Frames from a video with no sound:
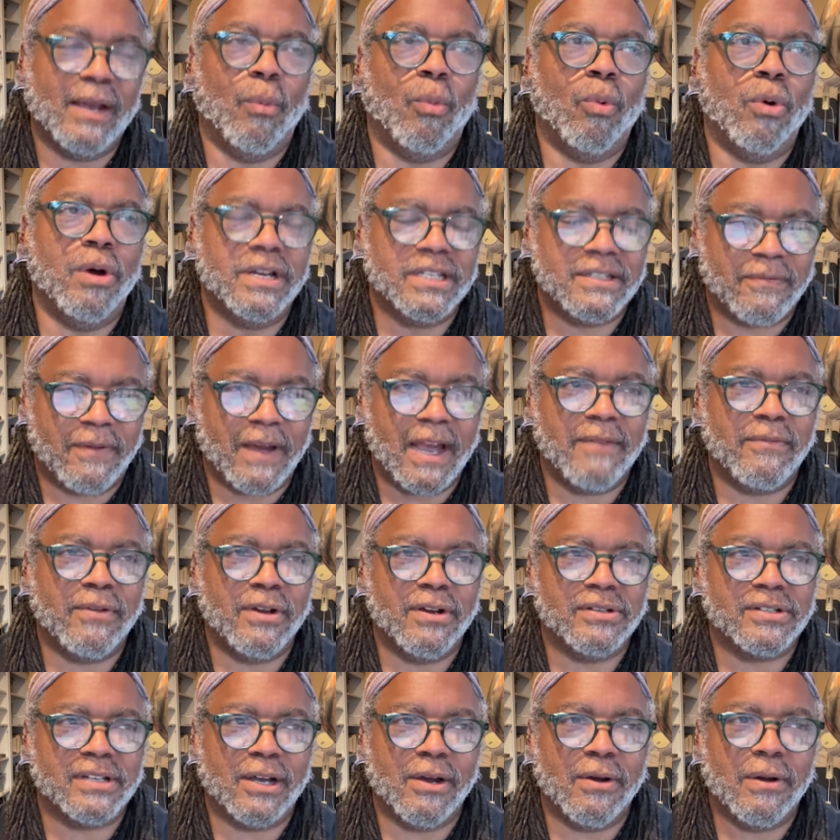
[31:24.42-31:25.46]
It was five
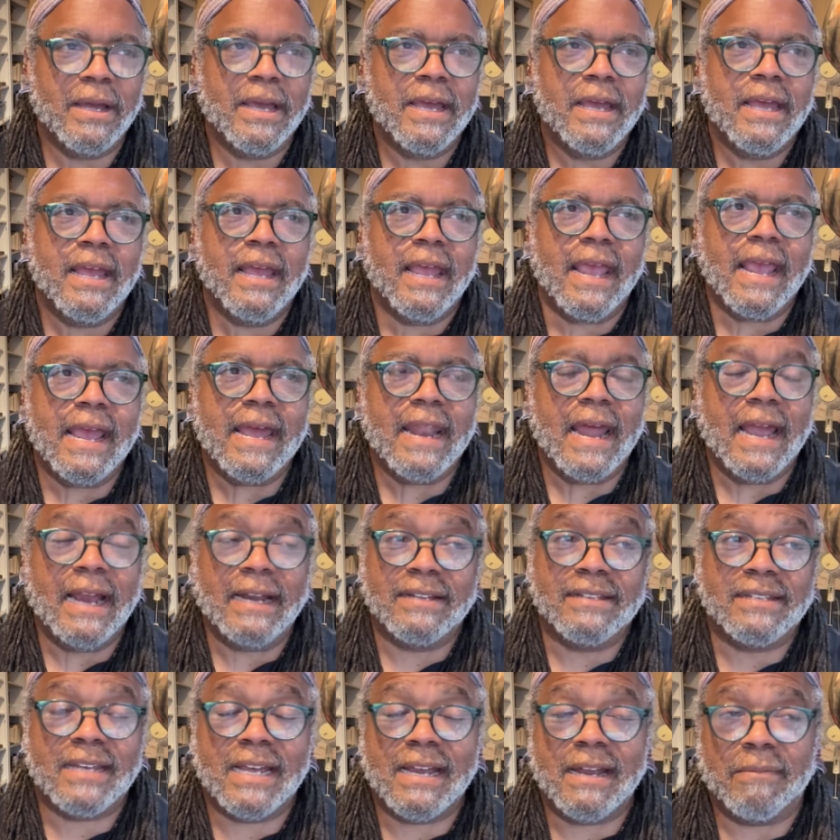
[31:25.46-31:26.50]
years ago, and I
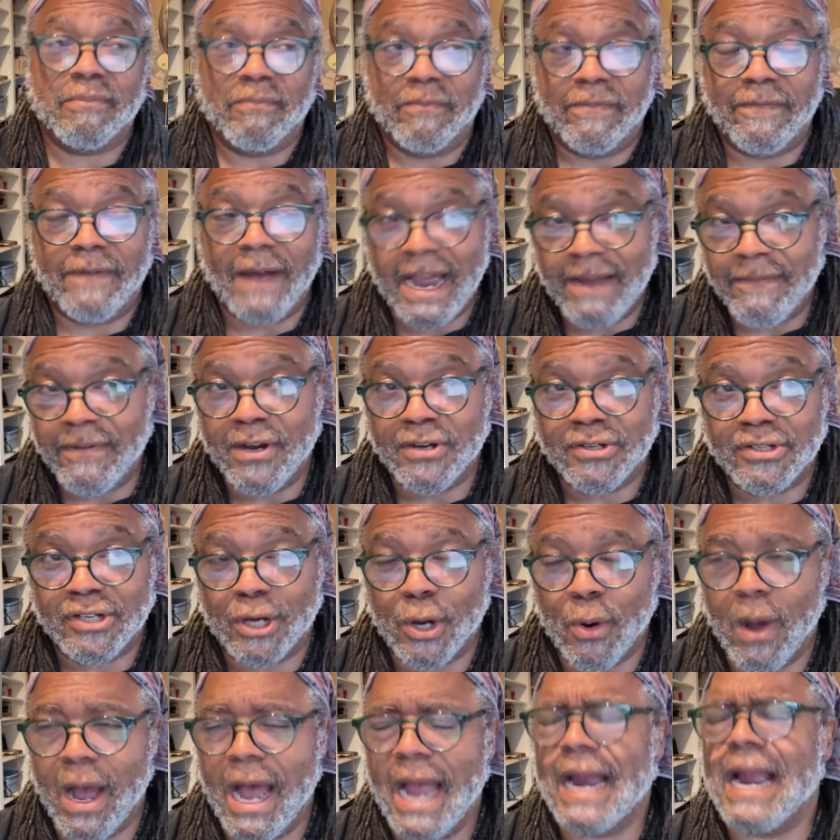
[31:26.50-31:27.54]
can say five years
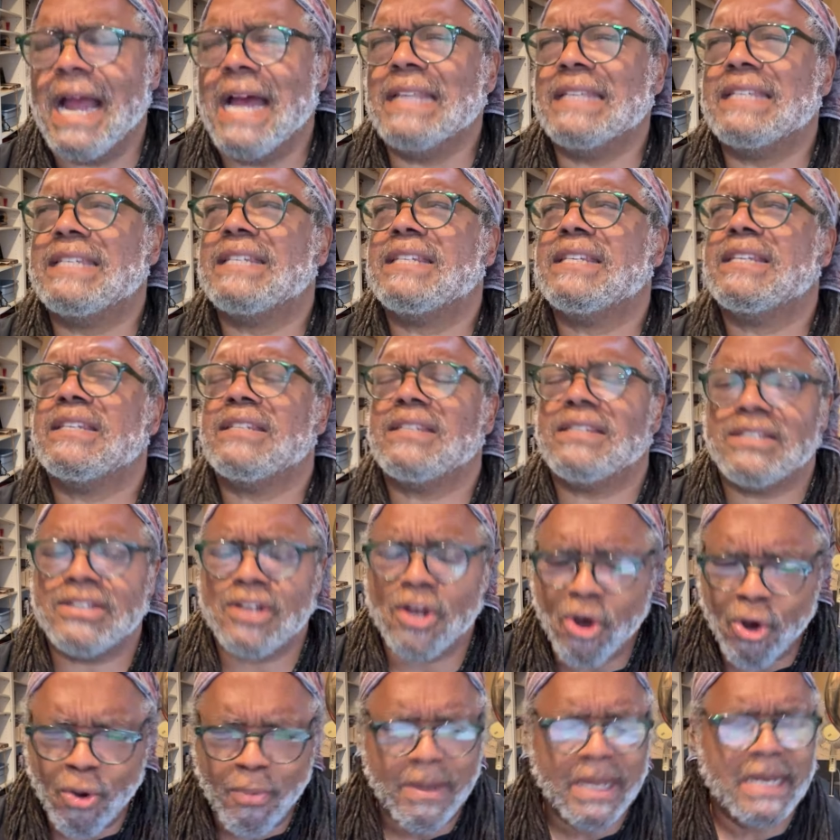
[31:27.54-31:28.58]
ago I got
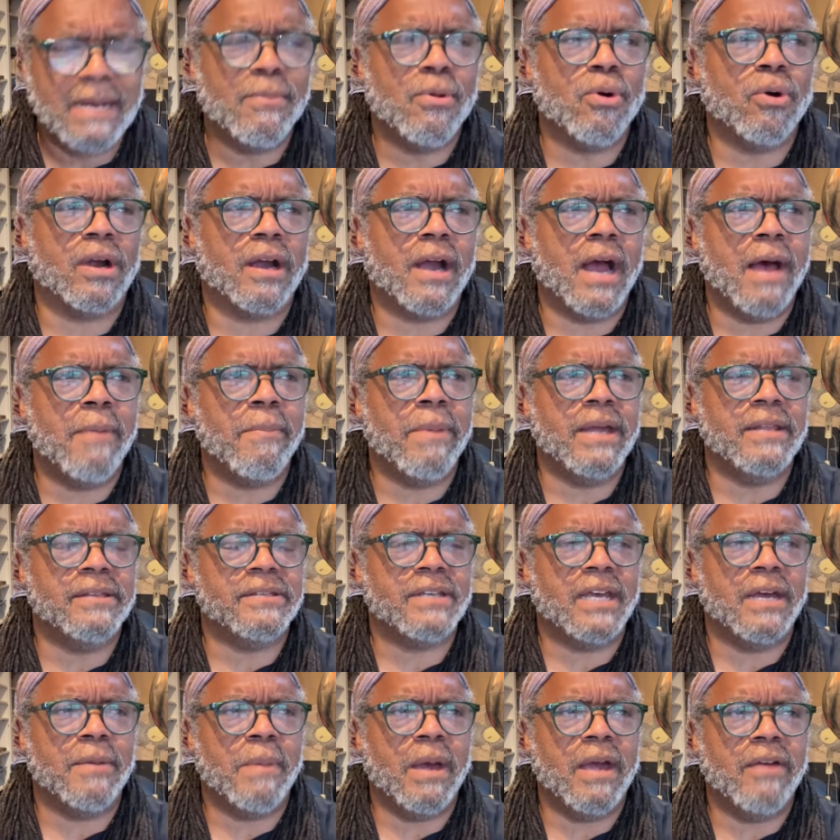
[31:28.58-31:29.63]
so many more
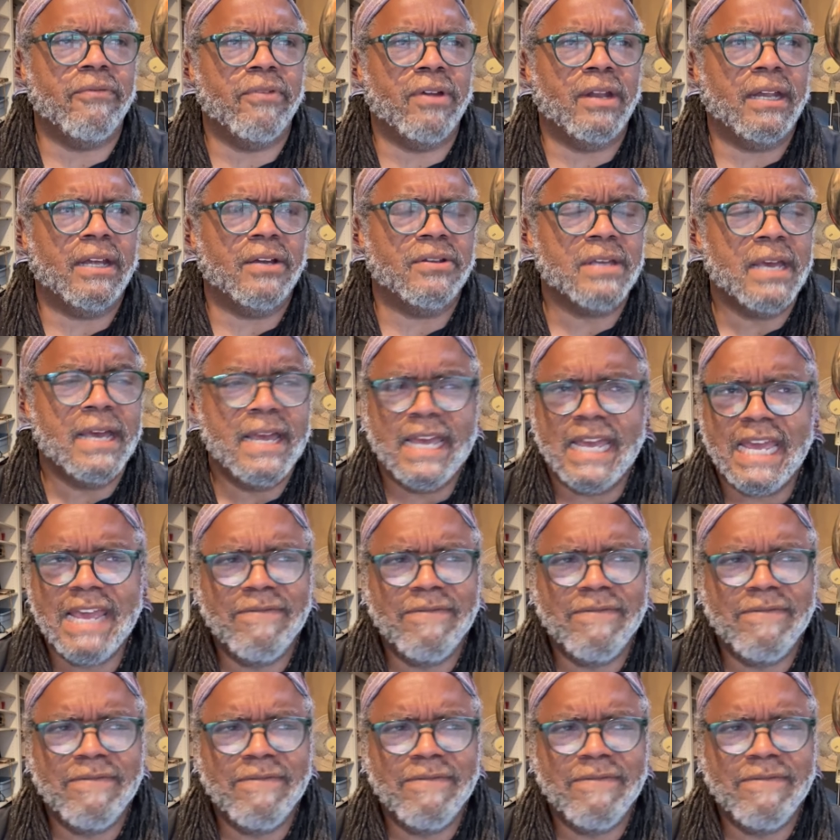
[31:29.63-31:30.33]
comments on my video.